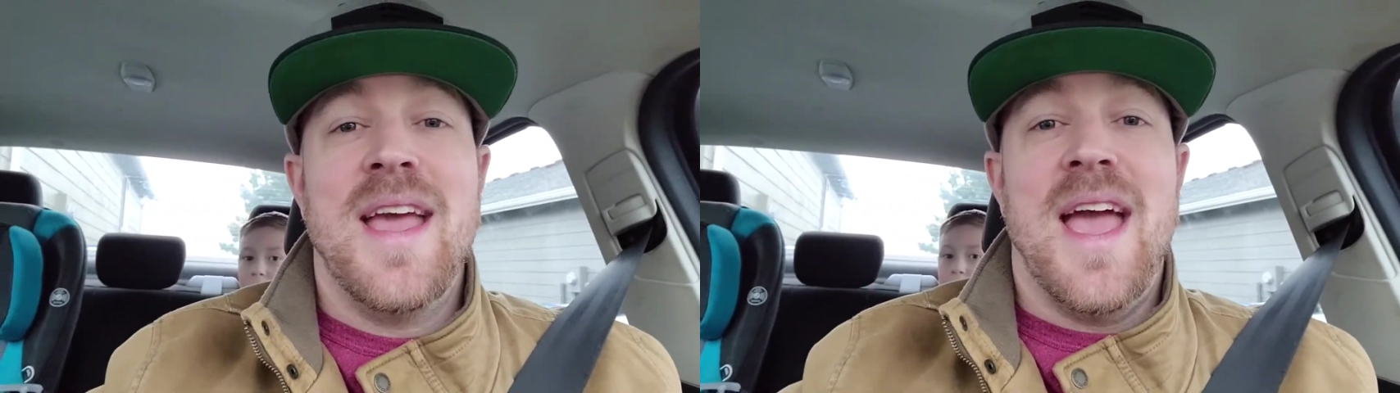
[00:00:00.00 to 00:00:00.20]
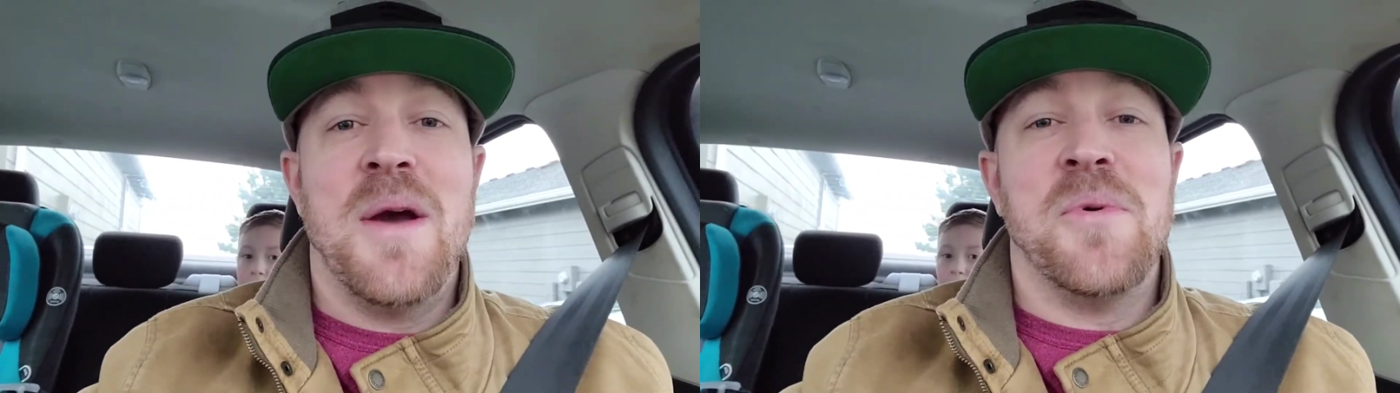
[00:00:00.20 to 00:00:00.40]

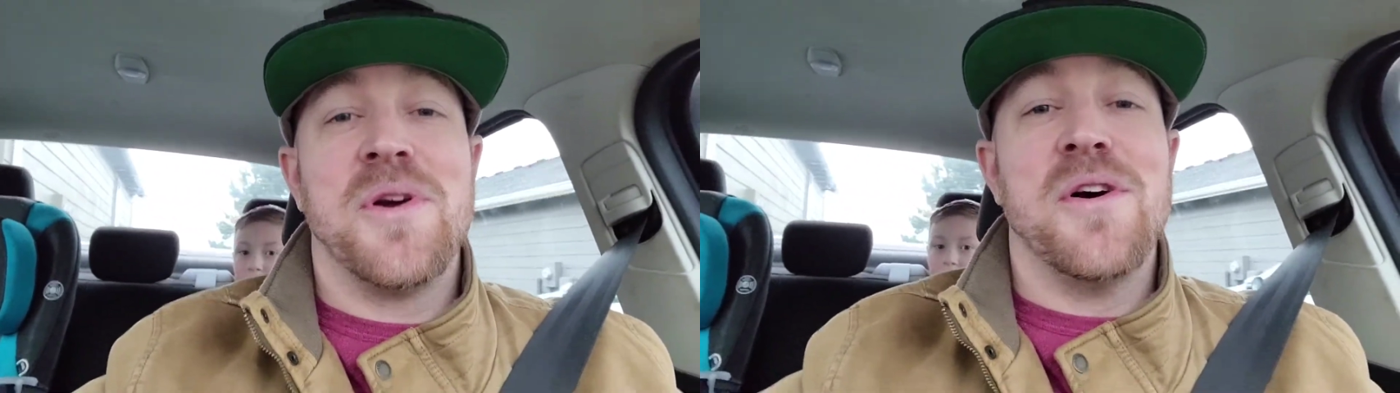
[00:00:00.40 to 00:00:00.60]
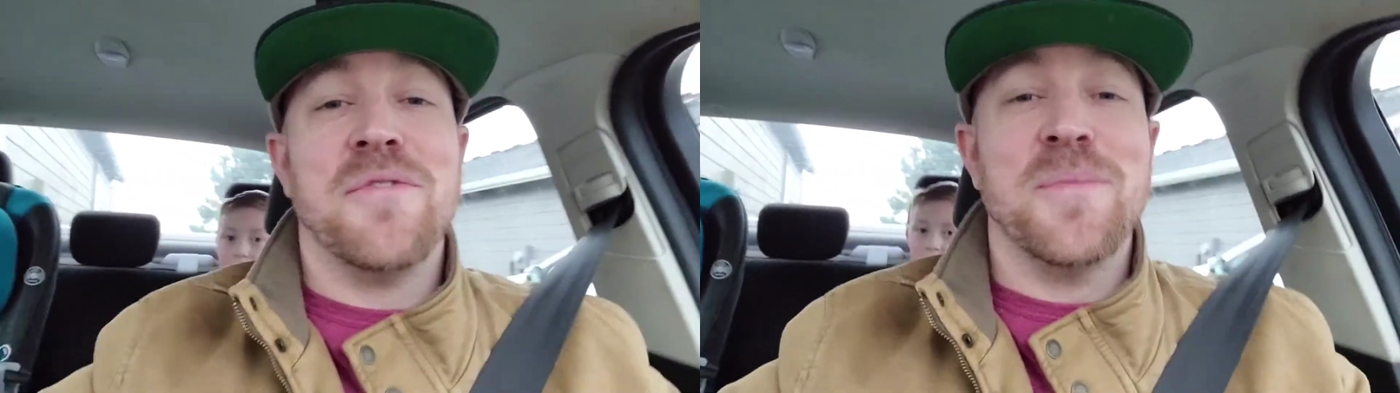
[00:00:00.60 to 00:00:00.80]
and we'll
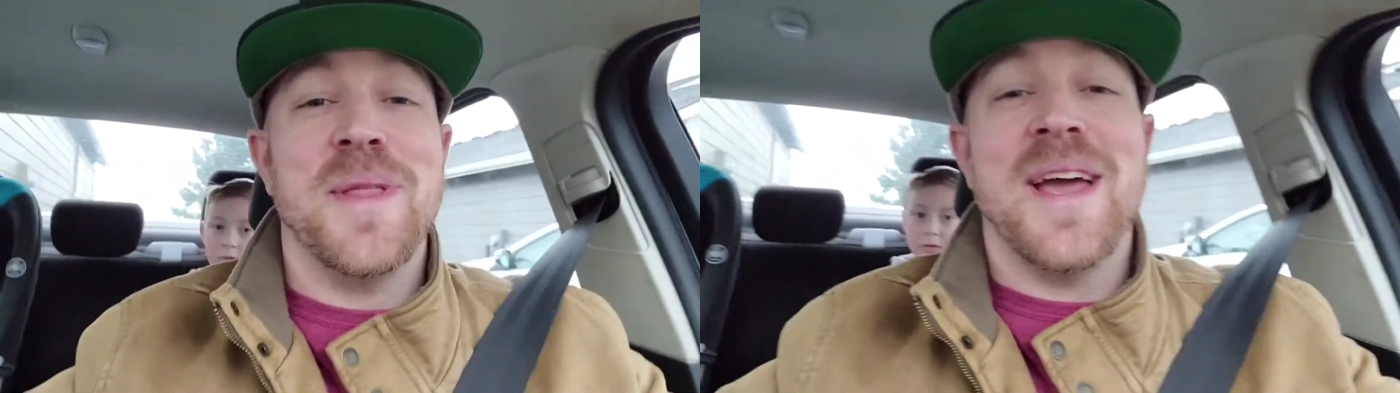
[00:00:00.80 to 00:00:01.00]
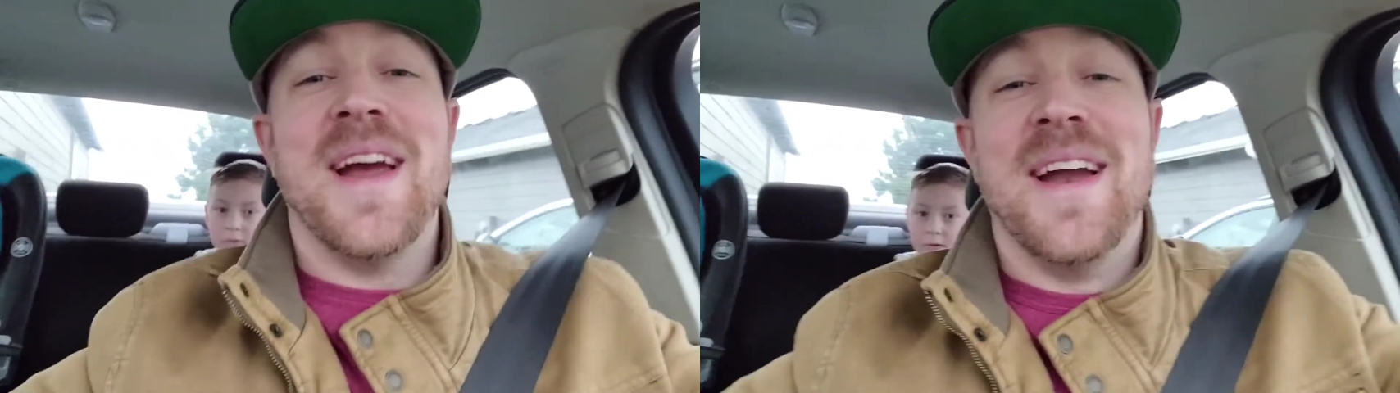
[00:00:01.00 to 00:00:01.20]
go from
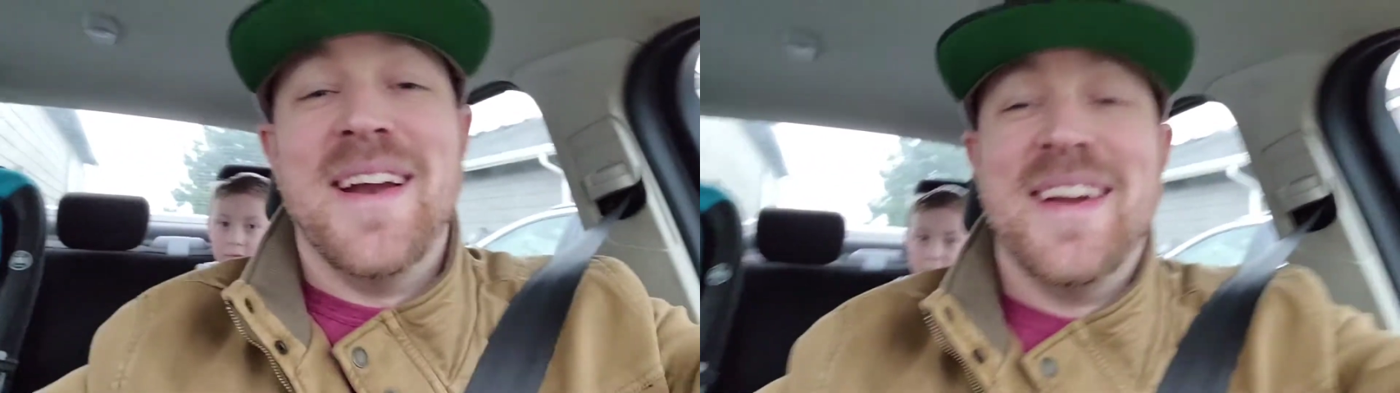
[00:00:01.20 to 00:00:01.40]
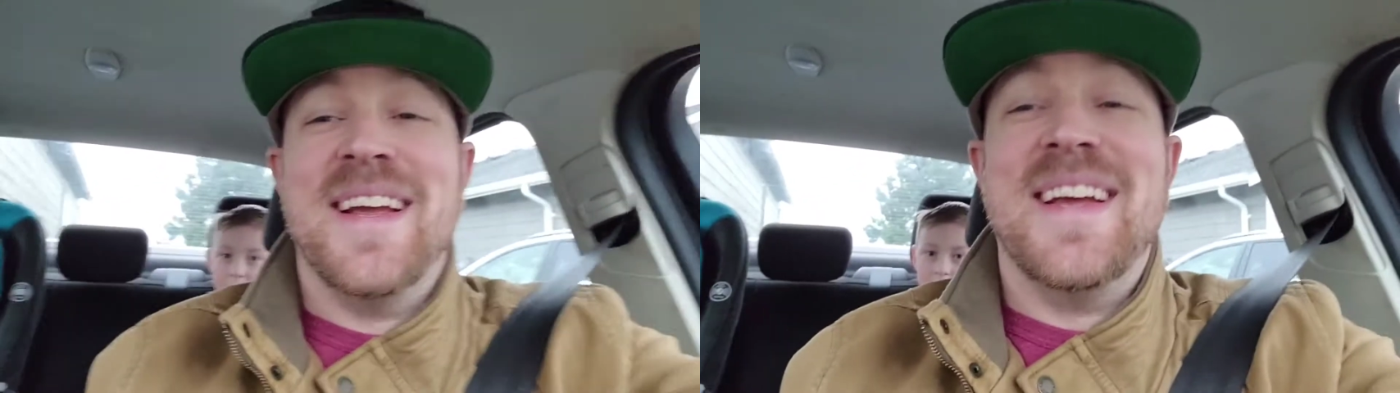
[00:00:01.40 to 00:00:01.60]
there.
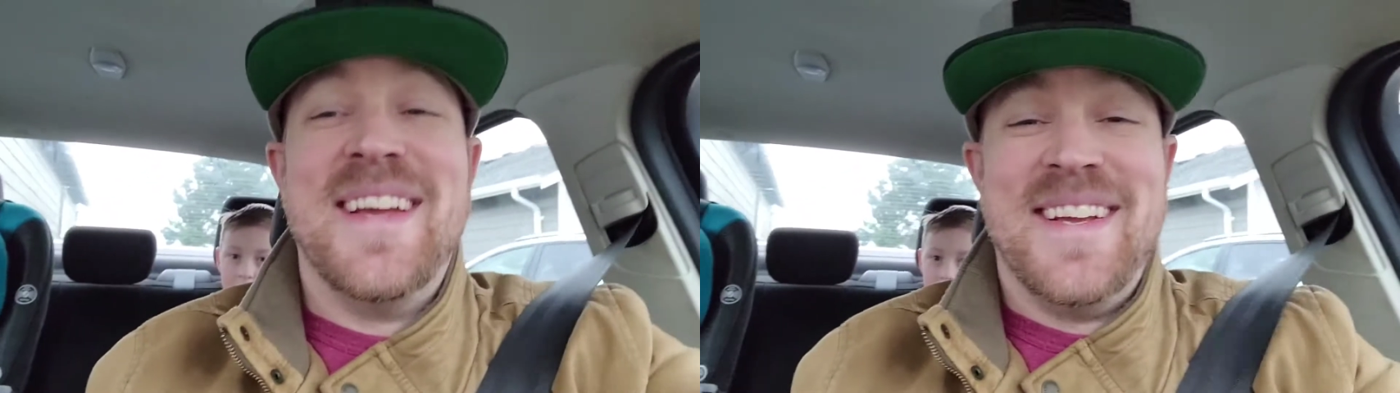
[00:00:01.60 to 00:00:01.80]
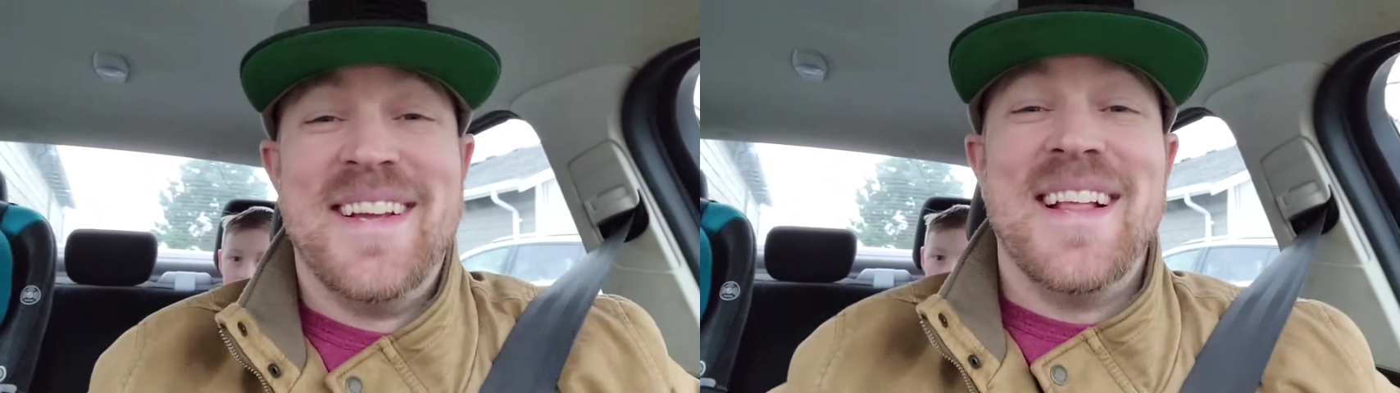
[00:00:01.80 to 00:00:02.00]

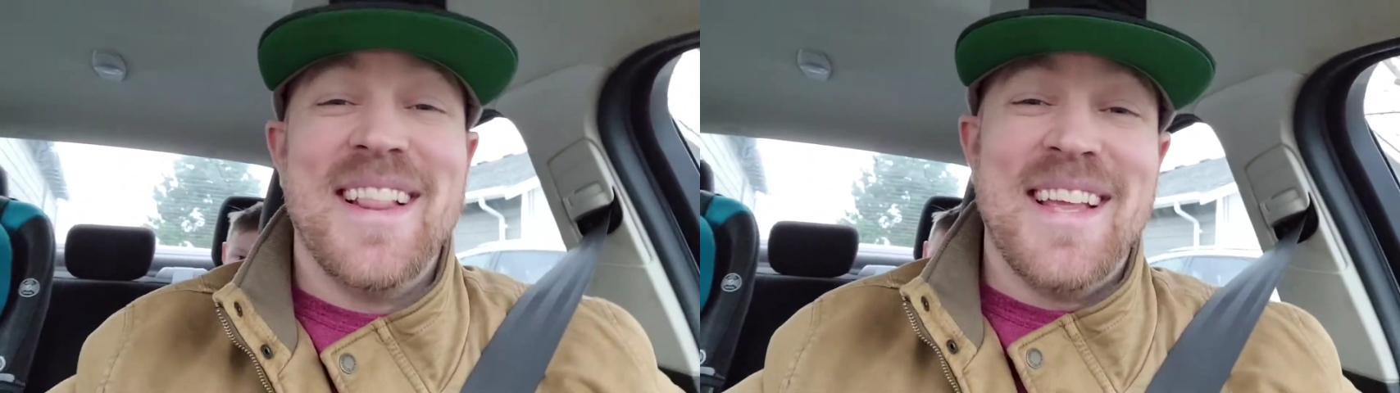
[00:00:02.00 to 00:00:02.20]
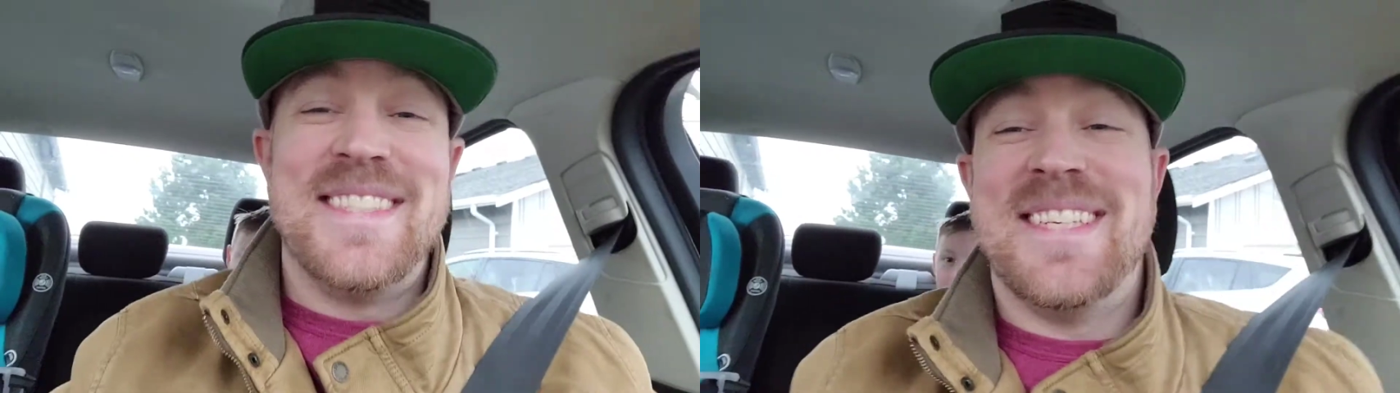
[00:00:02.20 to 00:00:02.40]

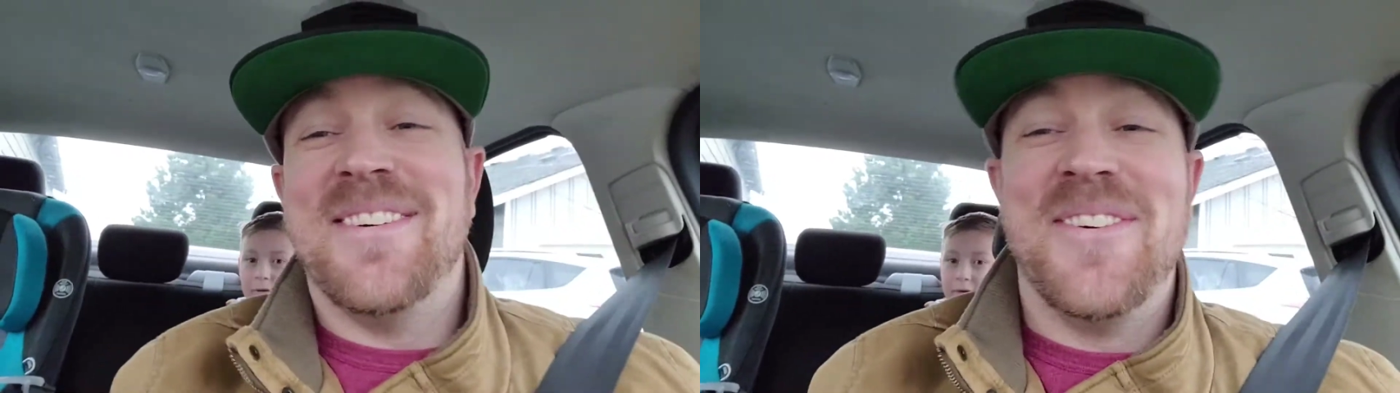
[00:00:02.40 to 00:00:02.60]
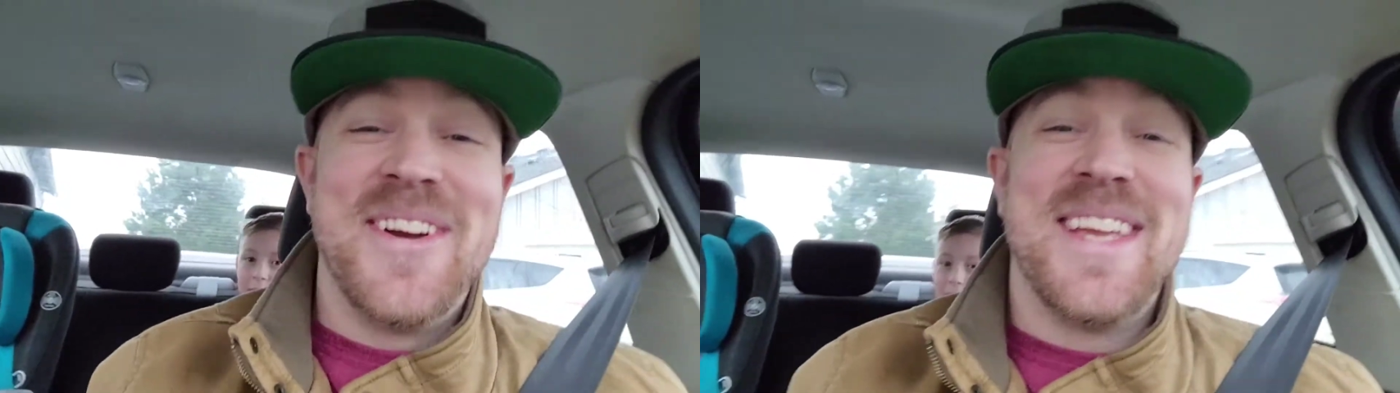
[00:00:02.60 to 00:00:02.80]
Let's see
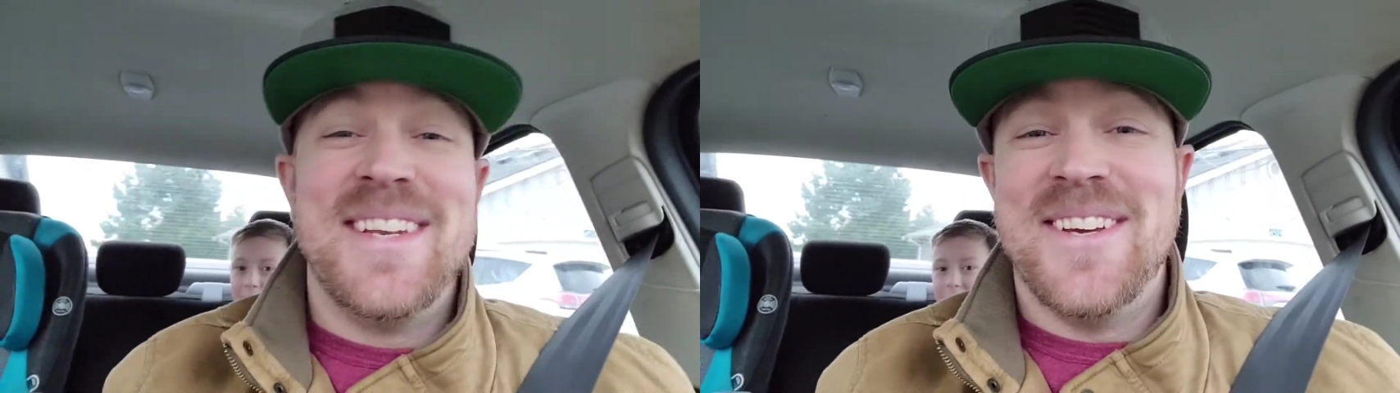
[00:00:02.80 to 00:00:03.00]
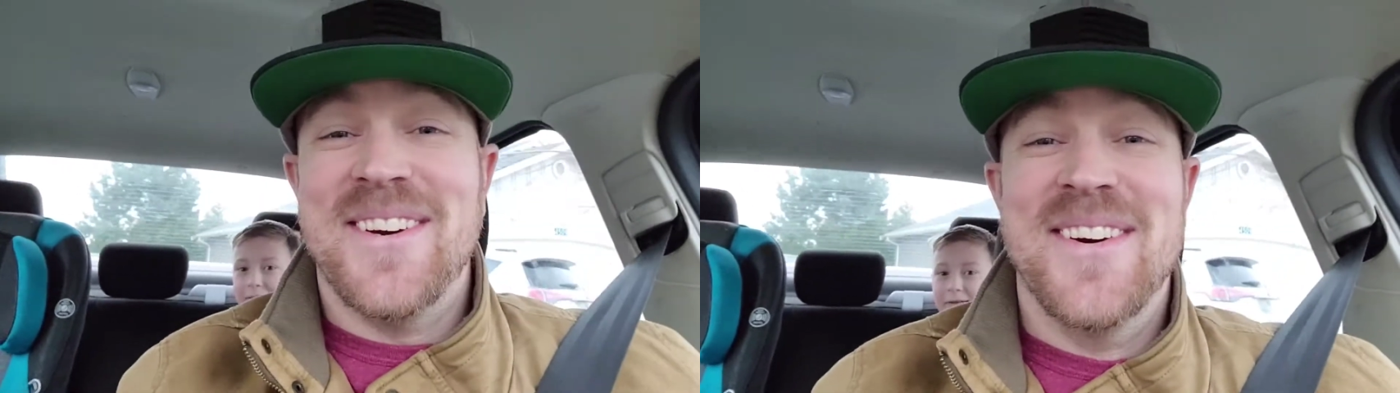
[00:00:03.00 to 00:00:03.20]
what we can do.